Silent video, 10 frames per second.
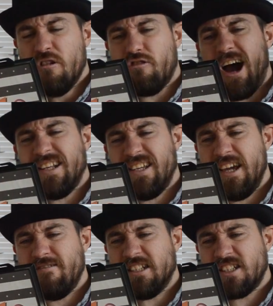Right
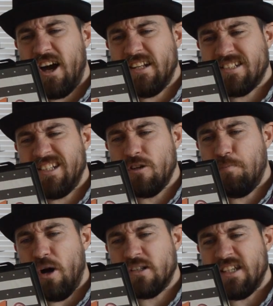here inside this little
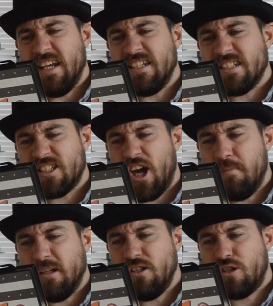box is
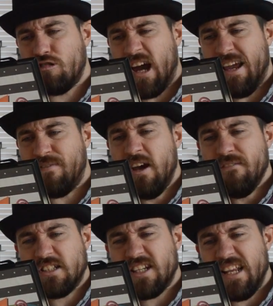excitement you crave,
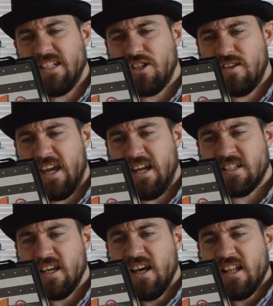the challenge you need,